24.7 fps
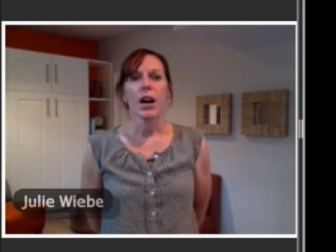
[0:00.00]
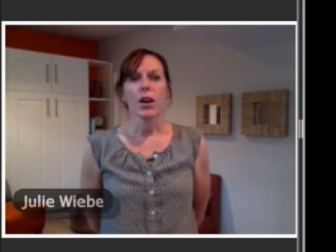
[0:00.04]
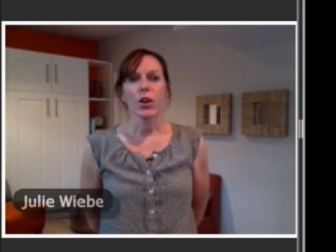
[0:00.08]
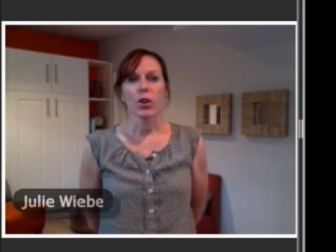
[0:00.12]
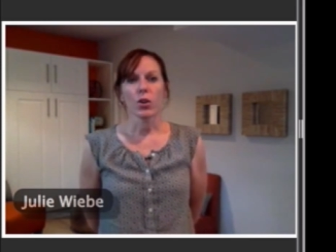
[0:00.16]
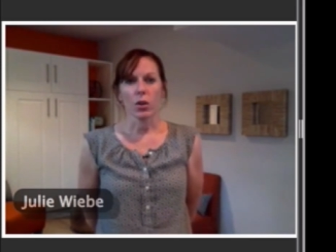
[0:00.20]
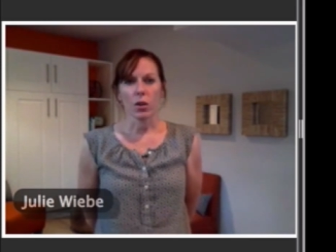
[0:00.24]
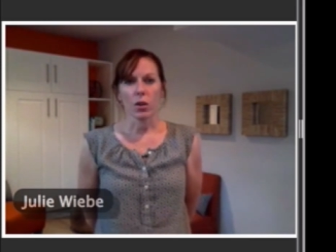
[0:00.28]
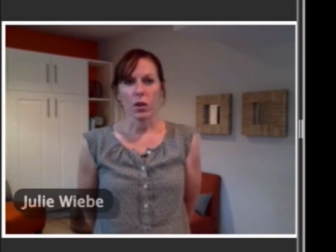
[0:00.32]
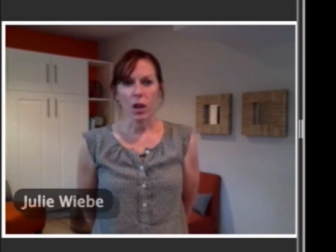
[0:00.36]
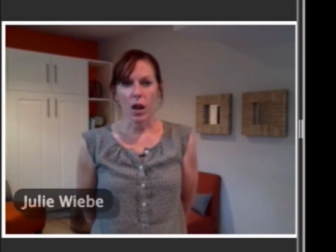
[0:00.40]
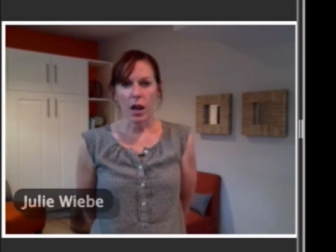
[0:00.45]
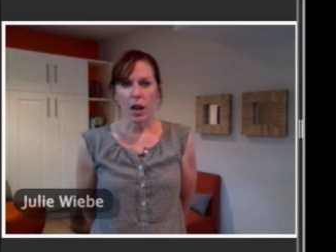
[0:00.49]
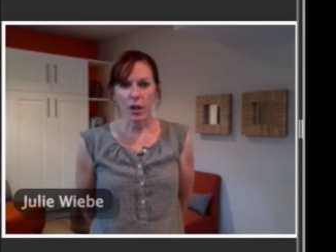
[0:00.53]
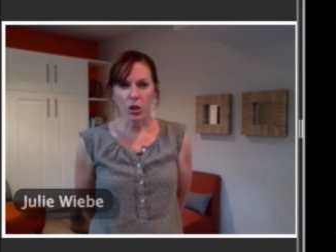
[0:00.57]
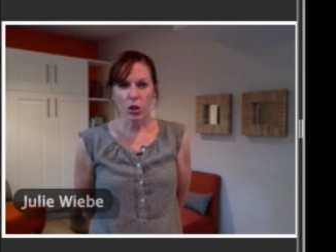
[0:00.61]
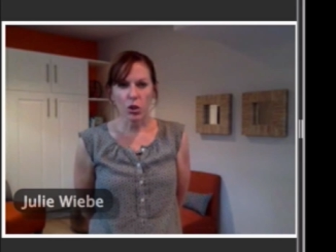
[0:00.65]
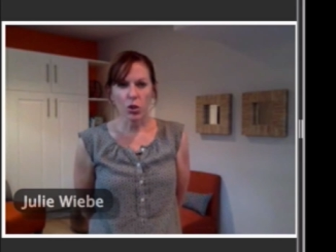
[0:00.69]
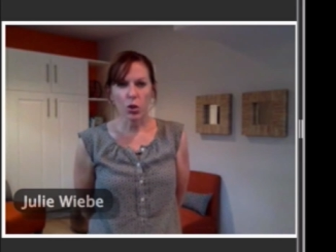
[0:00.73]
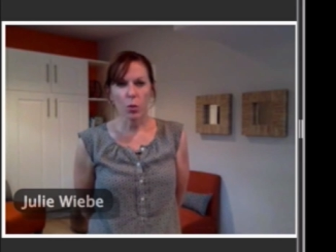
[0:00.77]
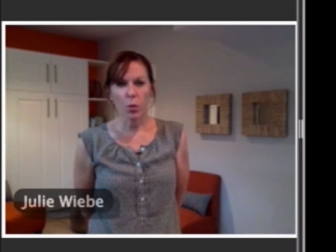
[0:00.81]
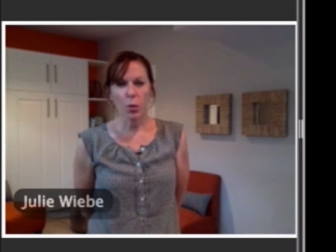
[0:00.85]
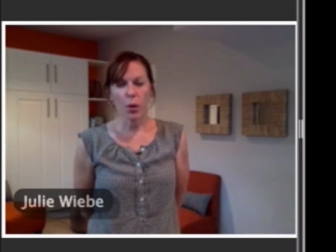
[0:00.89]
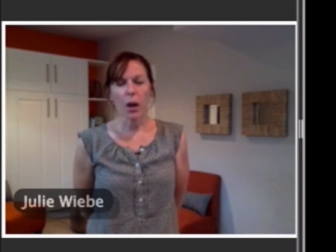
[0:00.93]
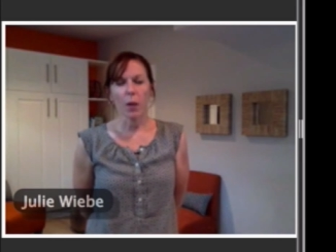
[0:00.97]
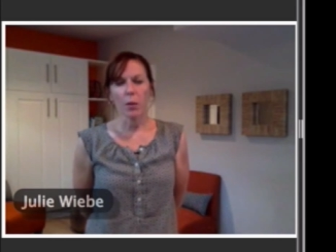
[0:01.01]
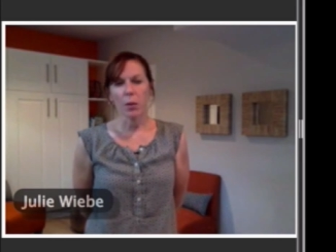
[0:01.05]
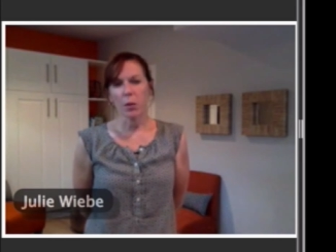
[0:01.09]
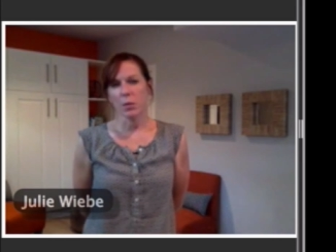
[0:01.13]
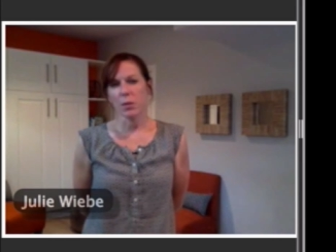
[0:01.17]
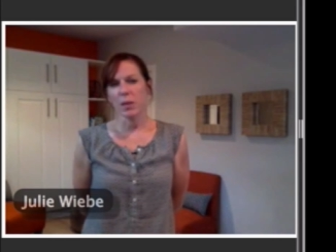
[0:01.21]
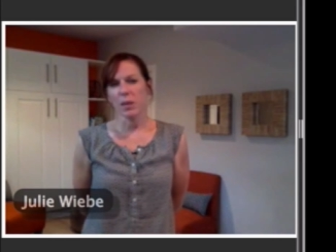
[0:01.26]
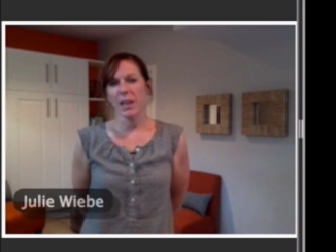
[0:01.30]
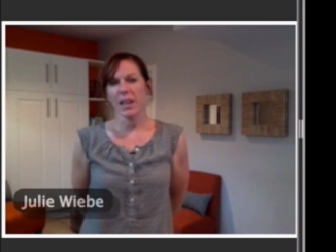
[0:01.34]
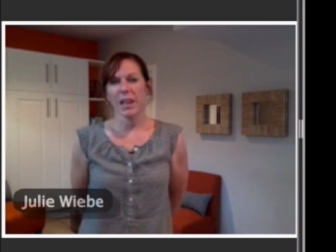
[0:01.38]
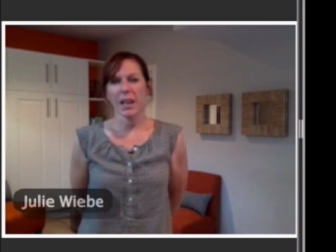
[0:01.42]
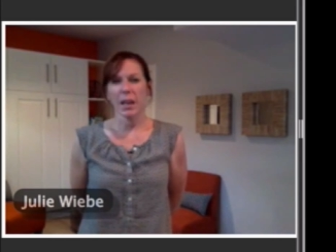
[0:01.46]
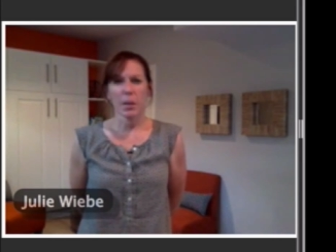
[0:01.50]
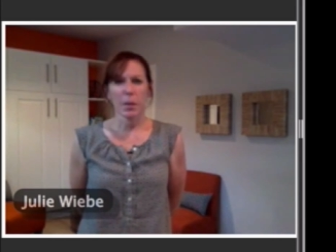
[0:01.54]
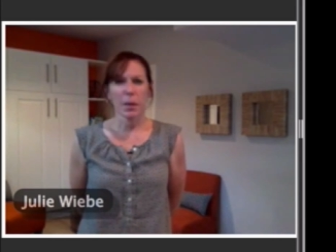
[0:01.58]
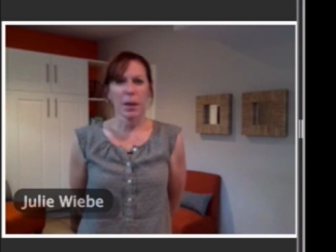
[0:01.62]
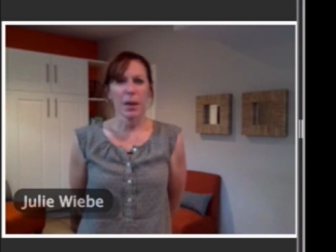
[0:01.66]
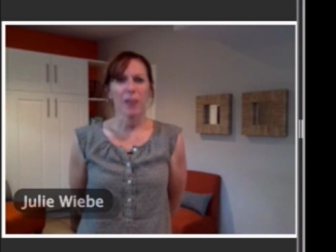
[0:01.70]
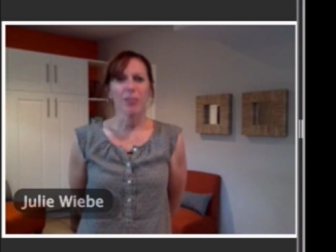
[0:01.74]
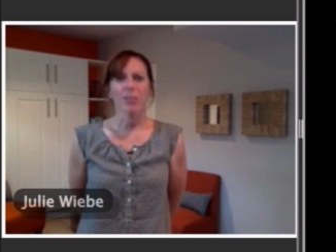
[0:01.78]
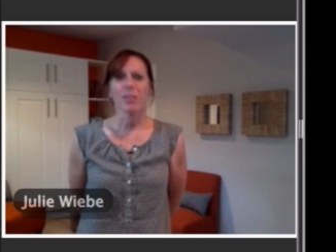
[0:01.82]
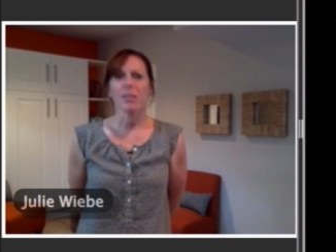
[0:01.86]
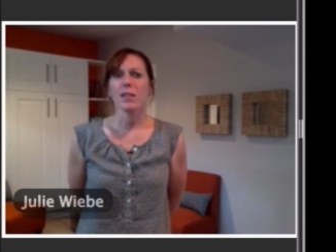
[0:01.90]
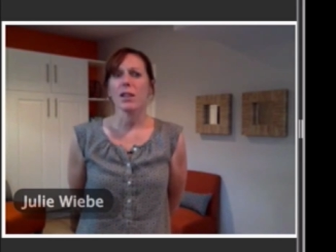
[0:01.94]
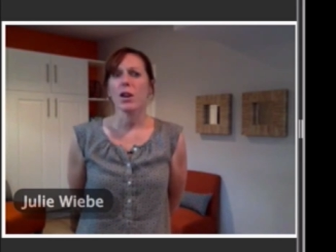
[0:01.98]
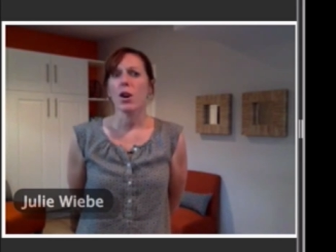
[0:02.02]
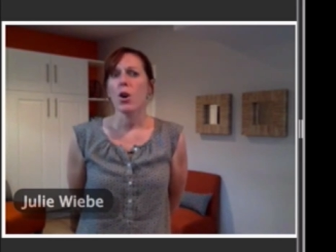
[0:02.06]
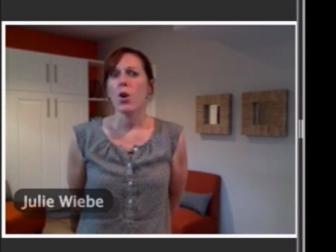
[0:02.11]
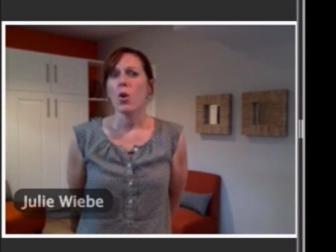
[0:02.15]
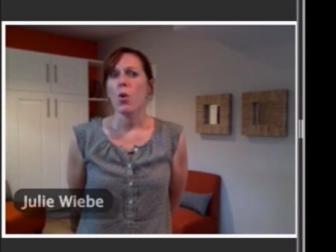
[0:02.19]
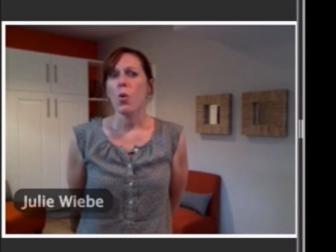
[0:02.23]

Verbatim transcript: a neurological problem like MS